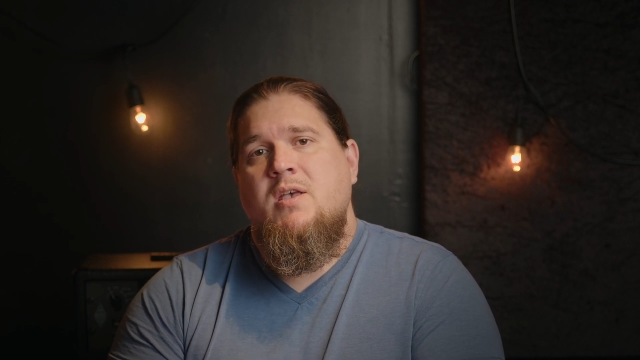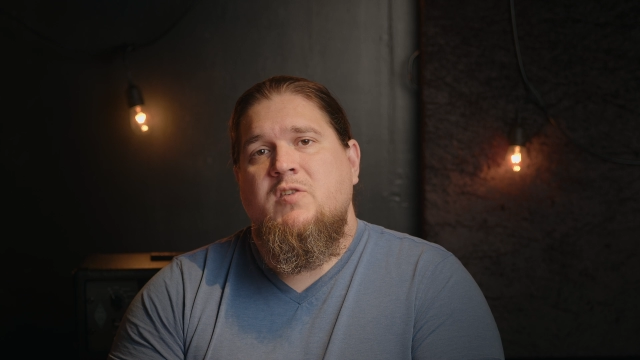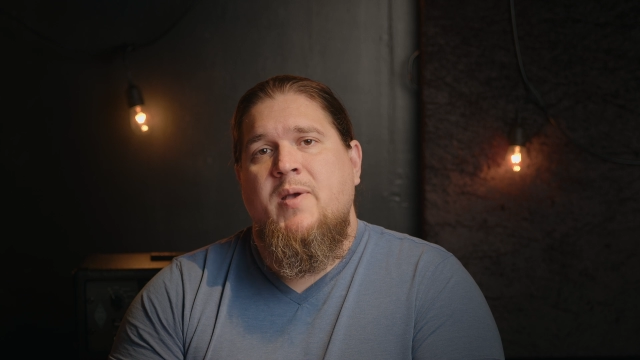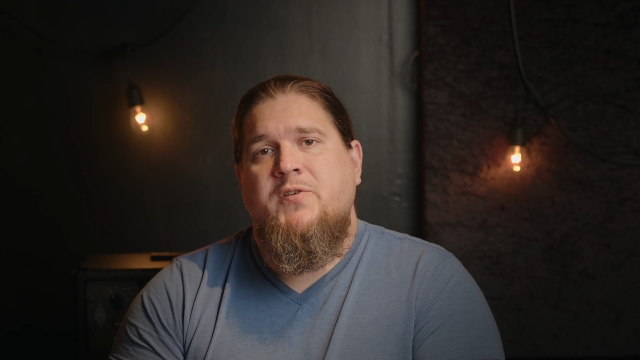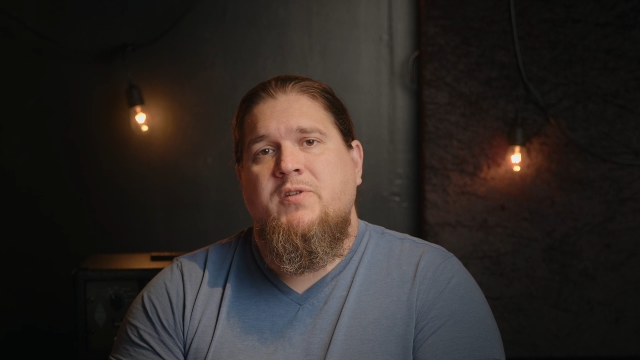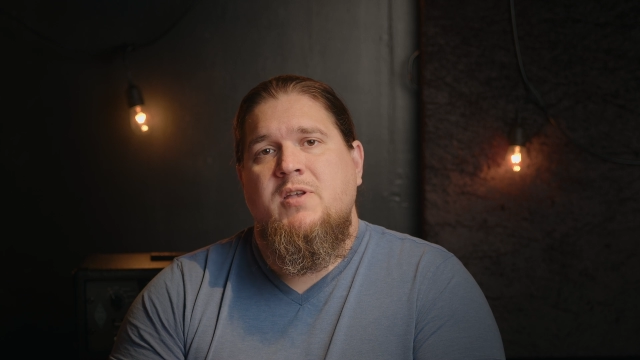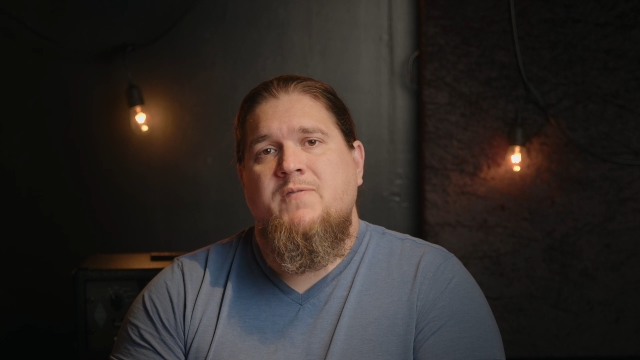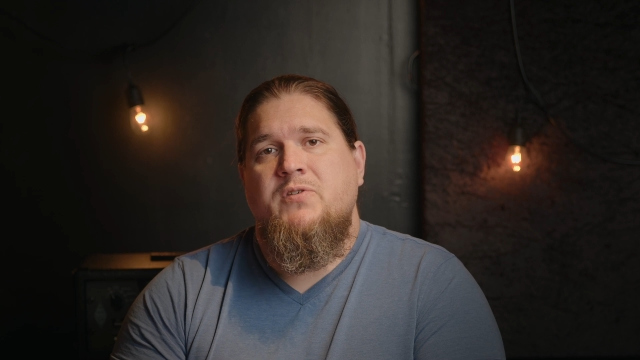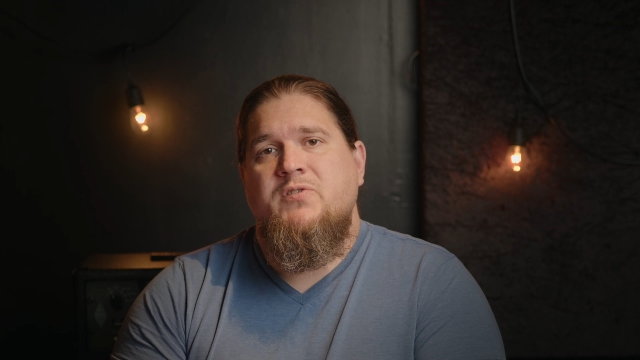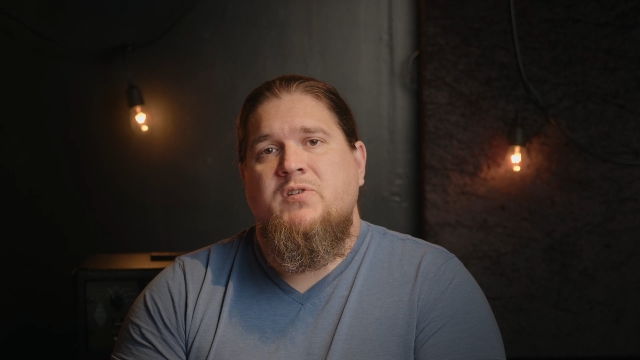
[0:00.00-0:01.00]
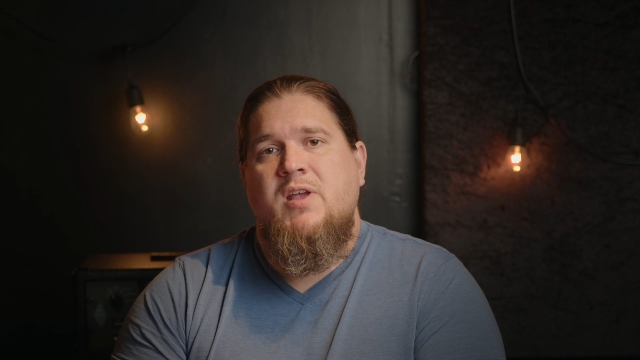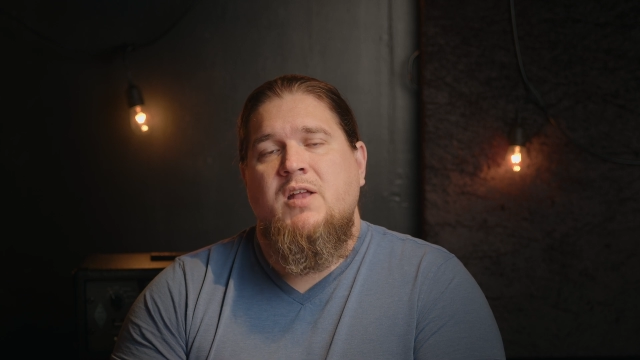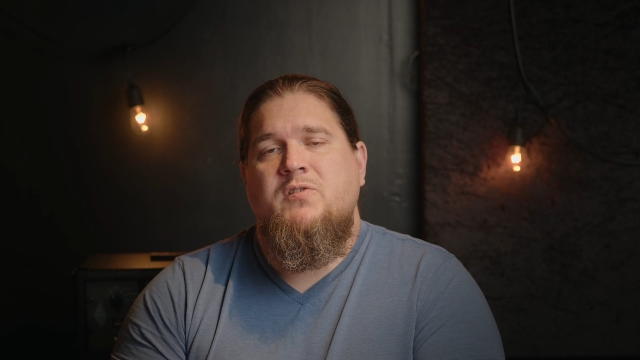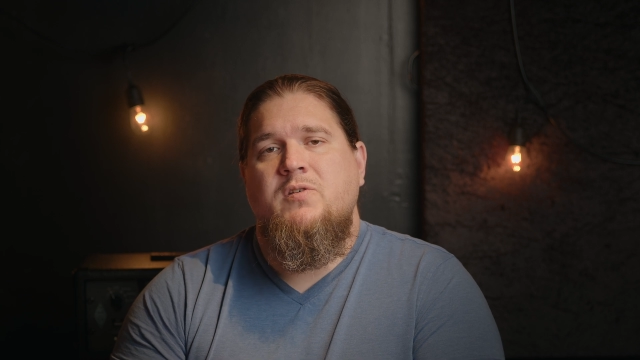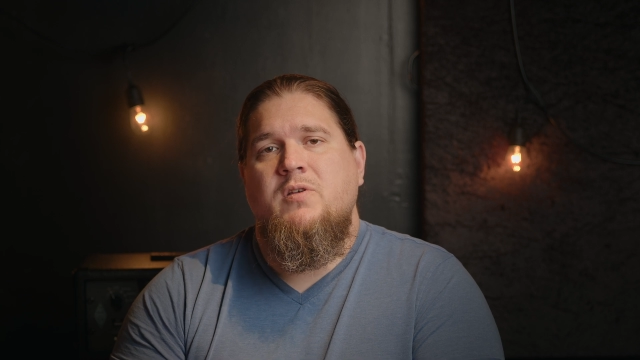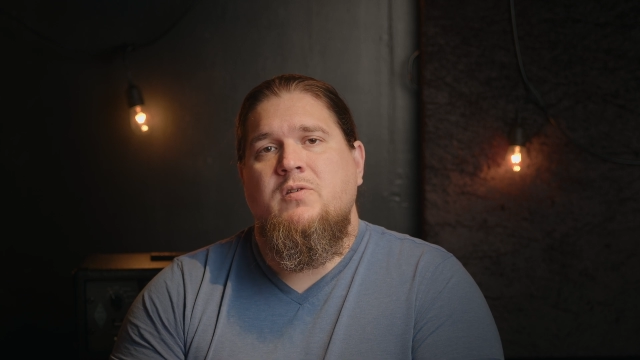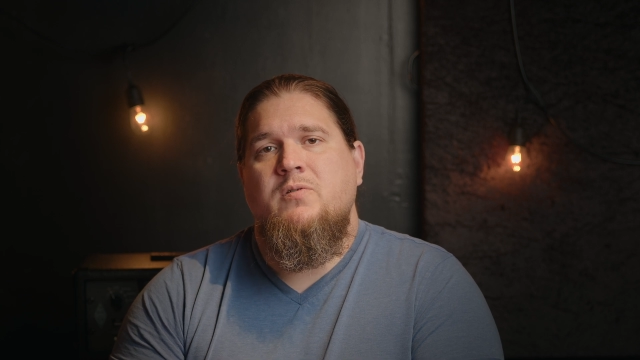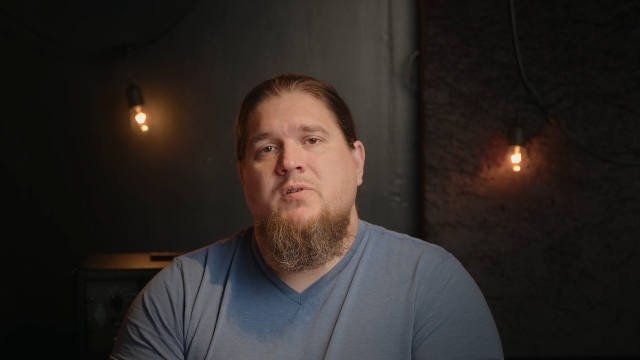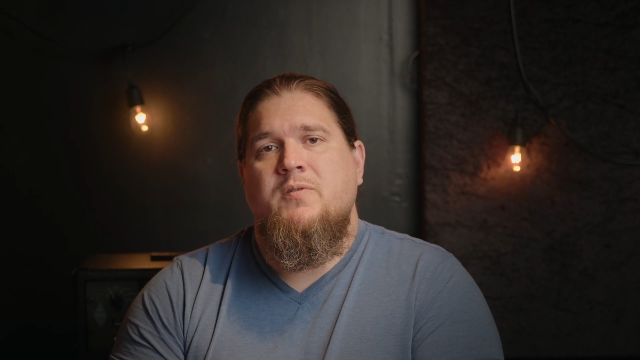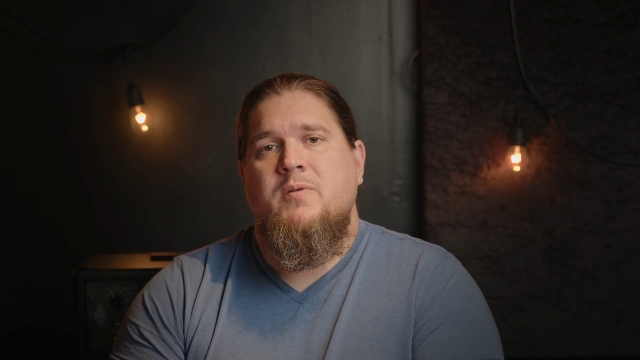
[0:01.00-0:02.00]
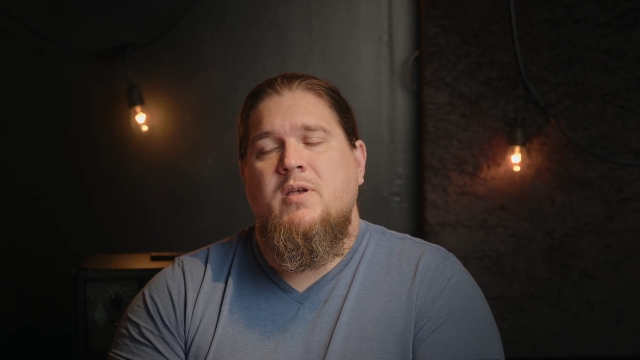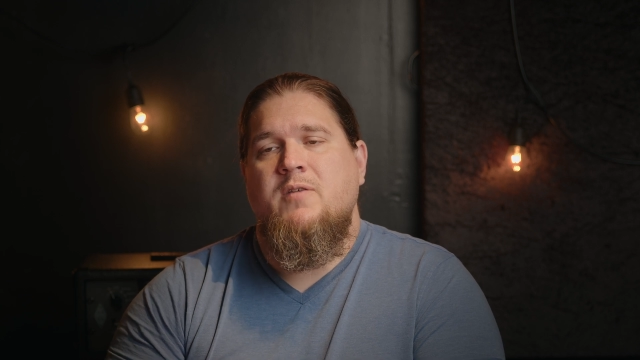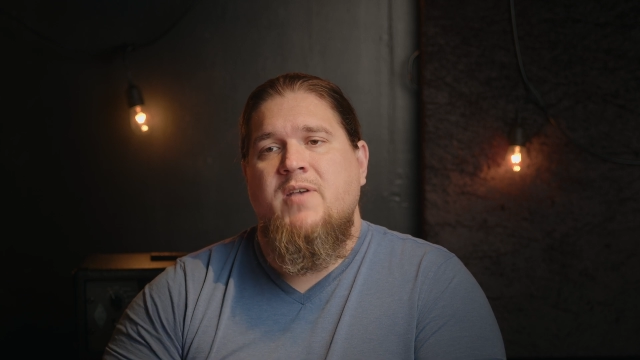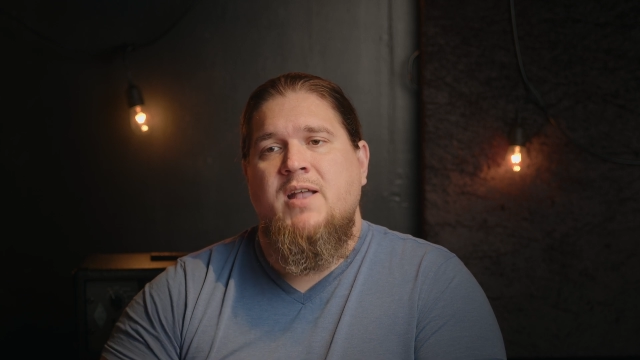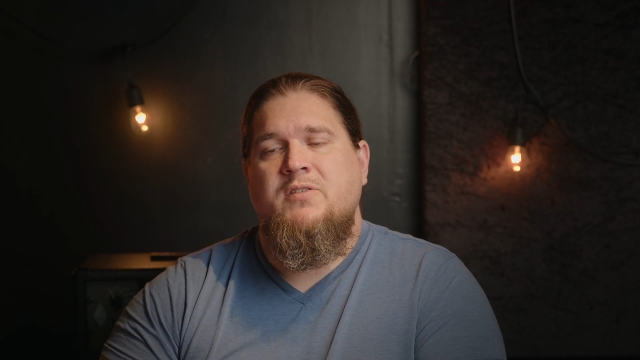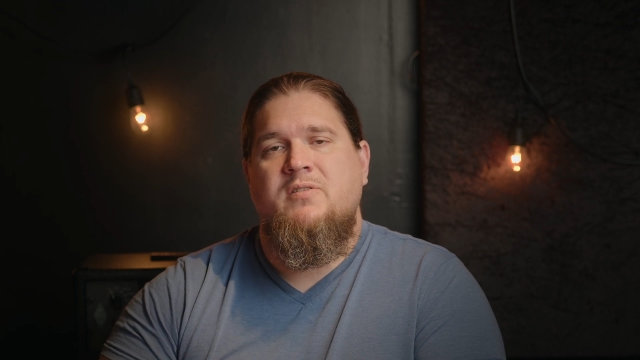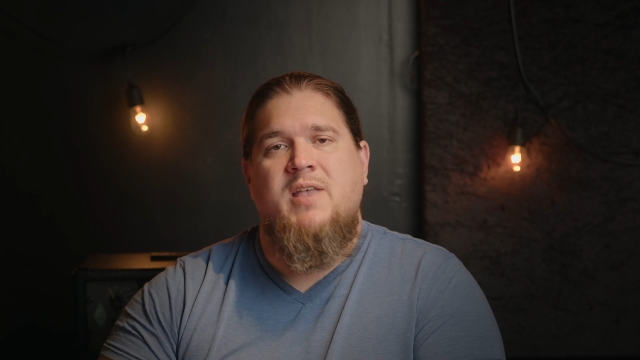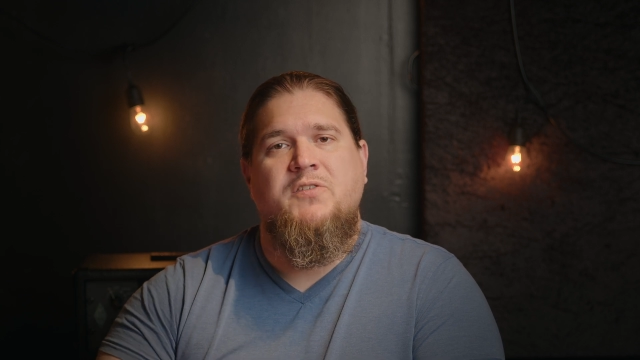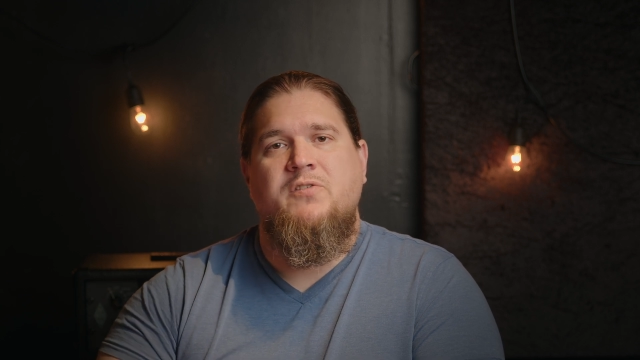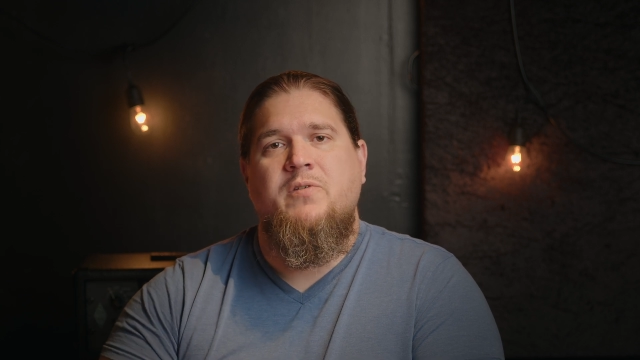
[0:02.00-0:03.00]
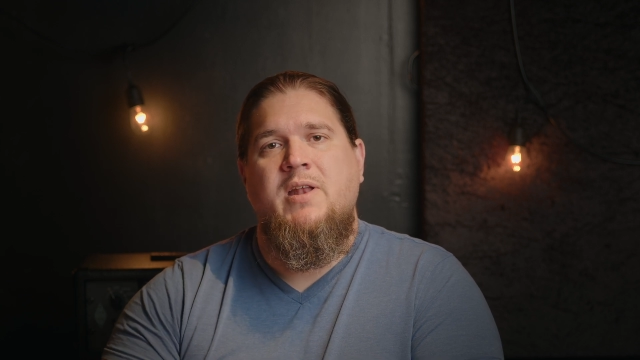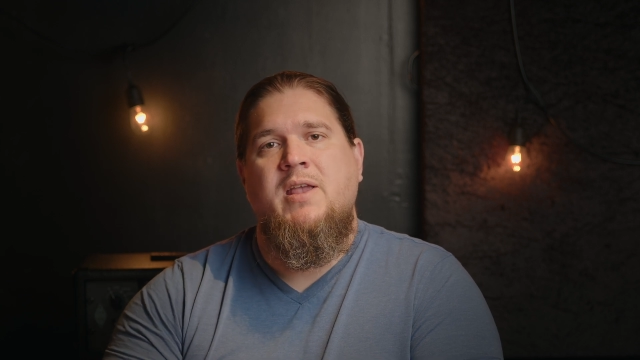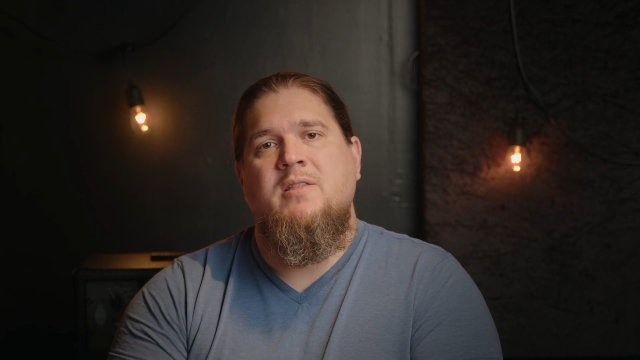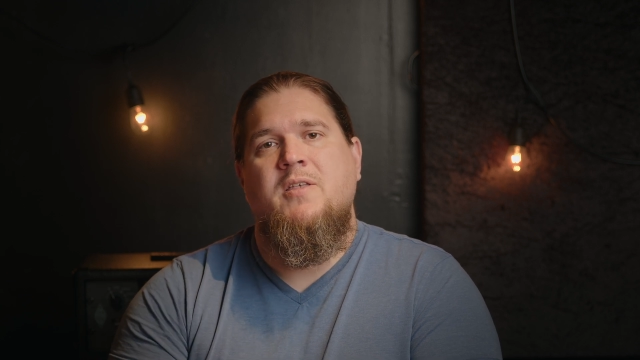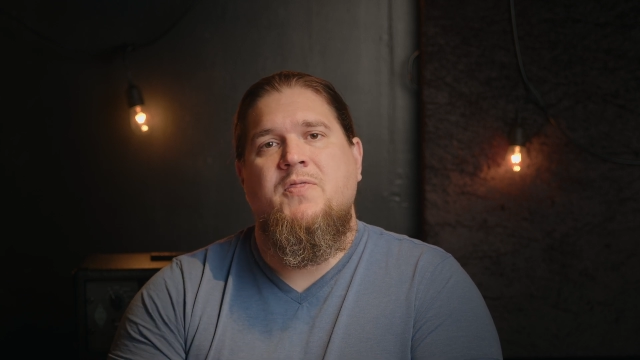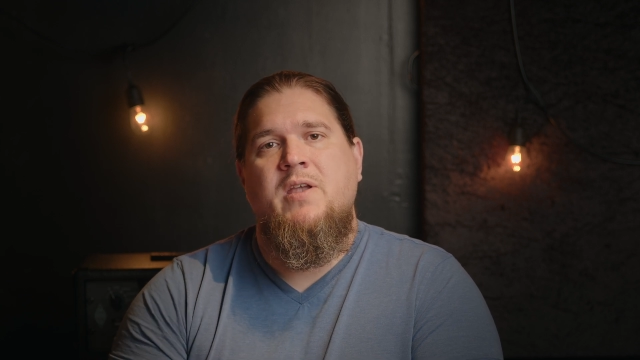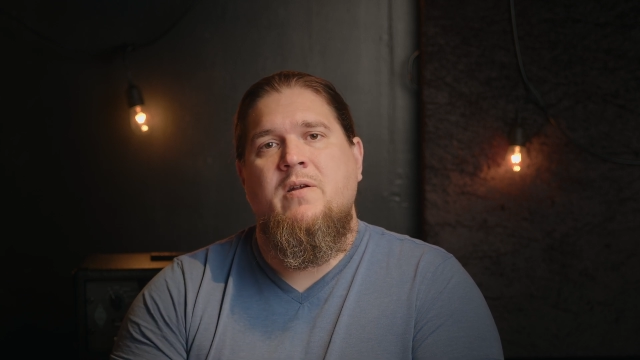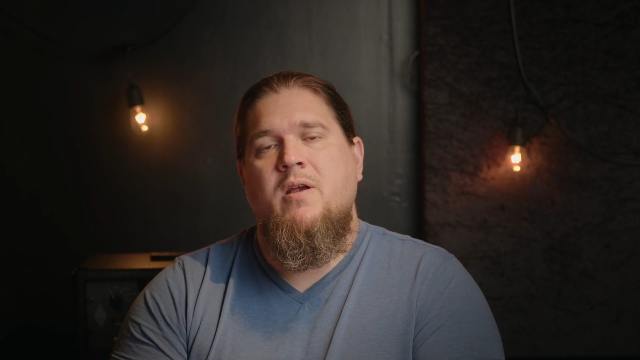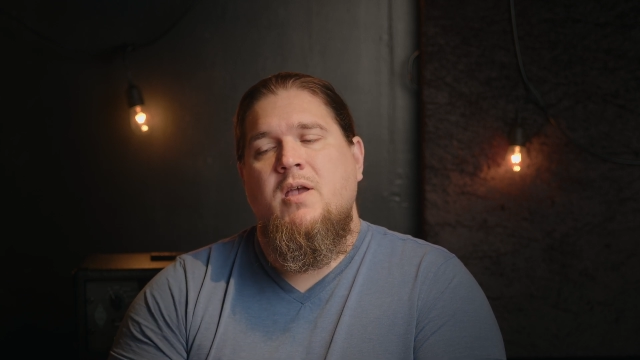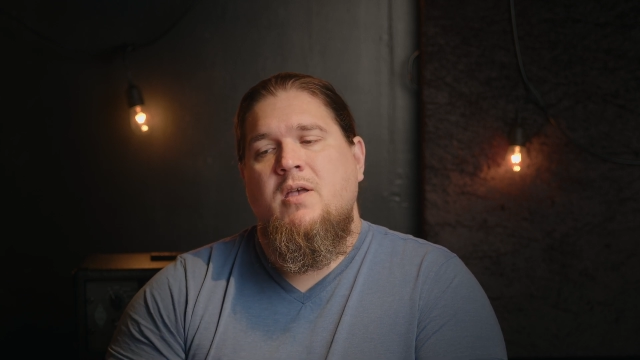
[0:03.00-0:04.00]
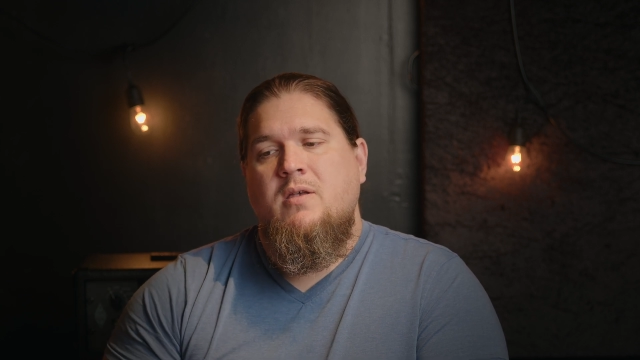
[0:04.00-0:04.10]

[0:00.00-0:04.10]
especially if there's a chance you can do an advanced test screening at the theater.